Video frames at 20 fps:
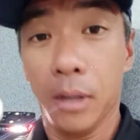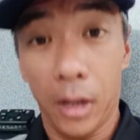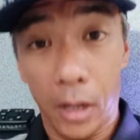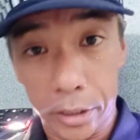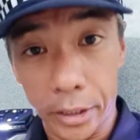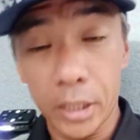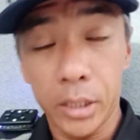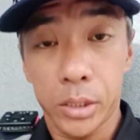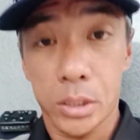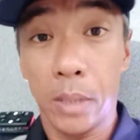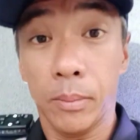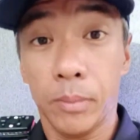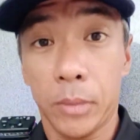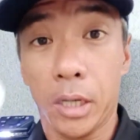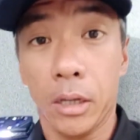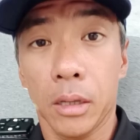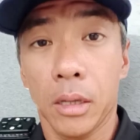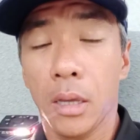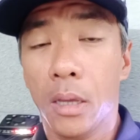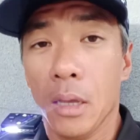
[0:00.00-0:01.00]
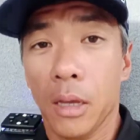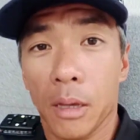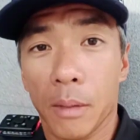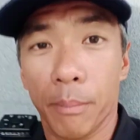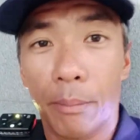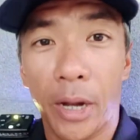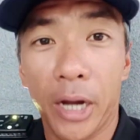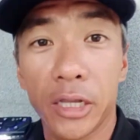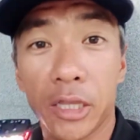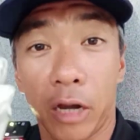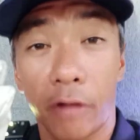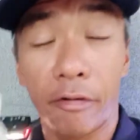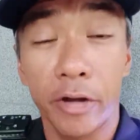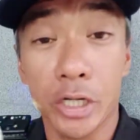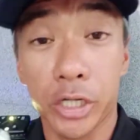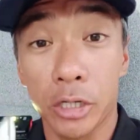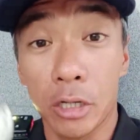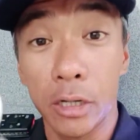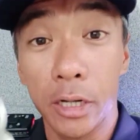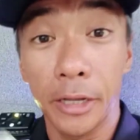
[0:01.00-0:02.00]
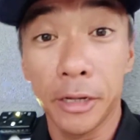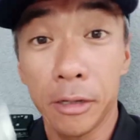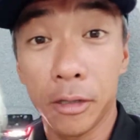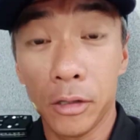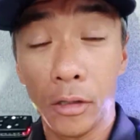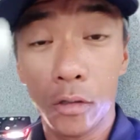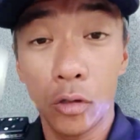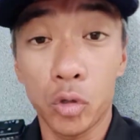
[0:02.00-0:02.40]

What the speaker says: again, same thing, bi-directional lane,